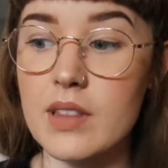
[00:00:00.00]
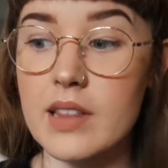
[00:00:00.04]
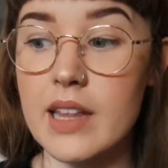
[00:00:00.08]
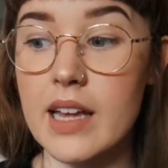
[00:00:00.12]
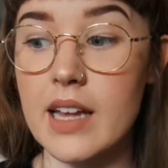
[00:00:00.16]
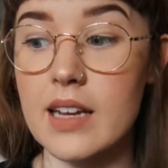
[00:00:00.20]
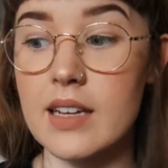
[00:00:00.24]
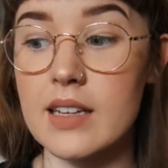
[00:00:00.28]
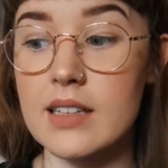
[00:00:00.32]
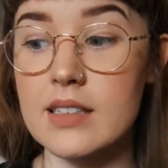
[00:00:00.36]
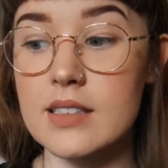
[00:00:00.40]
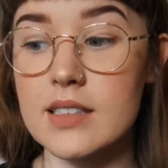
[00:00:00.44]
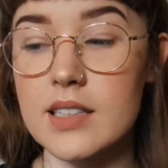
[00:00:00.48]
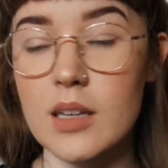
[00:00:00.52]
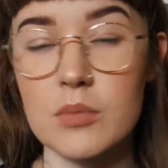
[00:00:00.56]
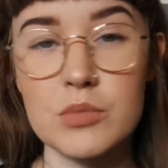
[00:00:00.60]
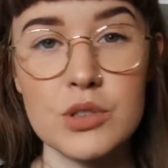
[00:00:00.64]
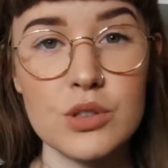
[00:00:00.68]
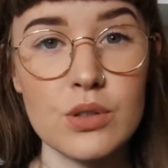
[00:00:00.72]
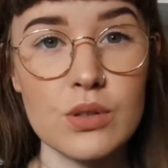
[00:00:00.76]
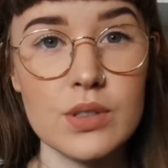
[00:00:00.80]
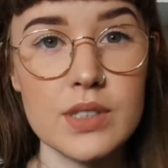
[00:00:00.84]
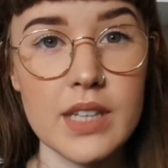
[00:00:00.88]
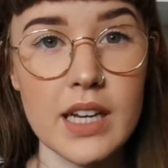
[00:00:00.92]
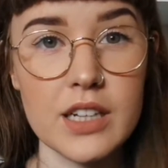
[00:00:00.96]
Then some
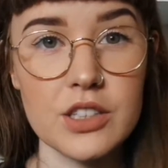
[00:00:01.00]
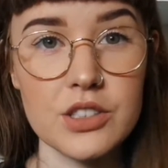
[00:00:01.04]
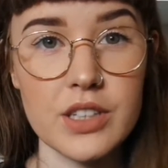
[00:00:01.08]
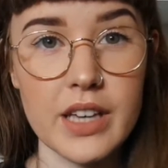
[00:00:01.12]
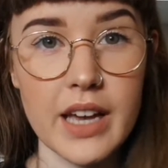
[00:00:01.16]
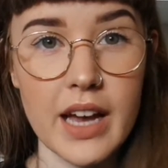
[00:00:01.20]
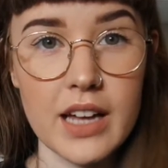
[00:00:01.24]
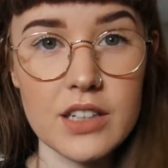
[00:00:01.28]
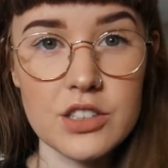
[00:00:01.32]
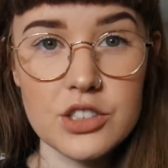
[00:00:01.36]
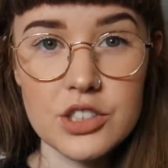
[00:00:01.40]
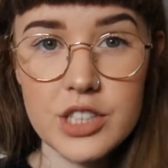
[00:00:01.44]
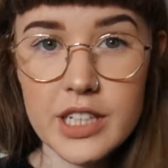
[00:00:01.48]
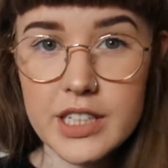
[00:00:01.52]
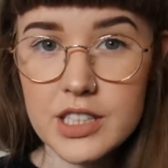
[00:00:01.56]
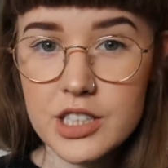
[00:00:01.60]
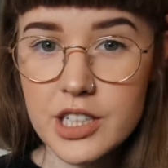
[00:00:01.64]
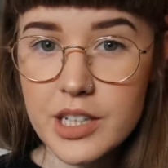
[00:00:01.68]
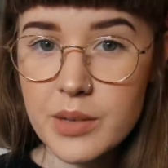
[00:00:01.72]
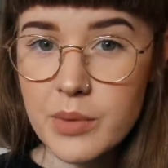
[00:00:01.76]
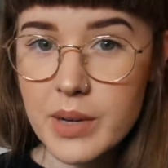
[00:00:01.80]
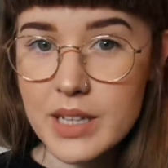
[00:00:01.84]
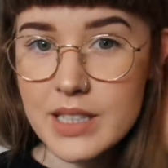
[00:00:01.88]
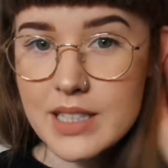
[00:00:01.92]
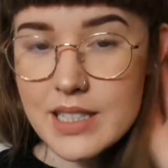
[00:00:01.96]
stores actually had
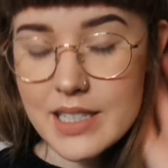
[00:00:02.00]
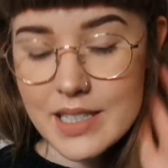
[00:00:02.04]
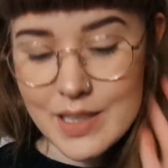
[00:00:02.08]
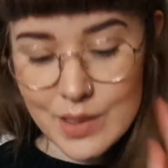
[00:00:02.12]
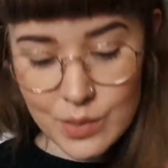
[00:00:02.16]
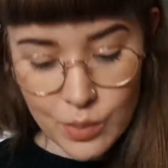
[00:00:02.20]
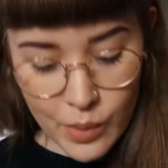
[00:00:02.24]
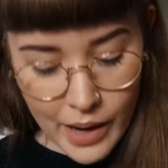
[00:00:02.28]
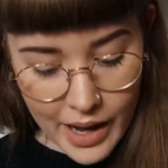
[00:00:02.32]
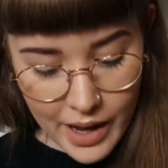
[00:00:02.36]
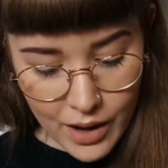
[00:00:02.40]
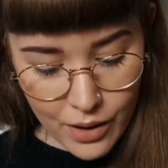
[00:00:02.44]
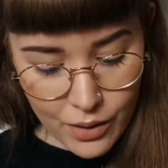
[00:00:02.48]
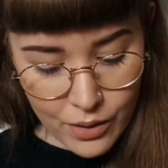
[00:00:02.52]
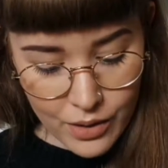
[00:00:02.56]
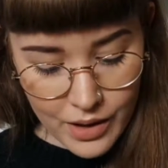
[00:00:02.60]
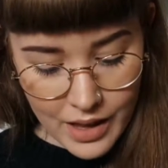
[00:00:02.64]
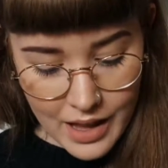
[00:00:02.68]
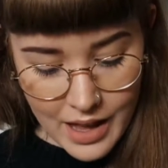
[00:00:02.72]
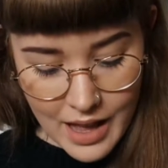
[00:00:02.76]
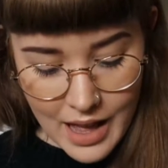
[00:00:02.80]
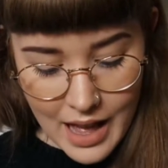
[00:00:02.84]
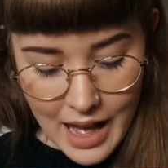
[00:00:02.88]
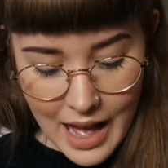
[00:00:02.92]
GG ones as well.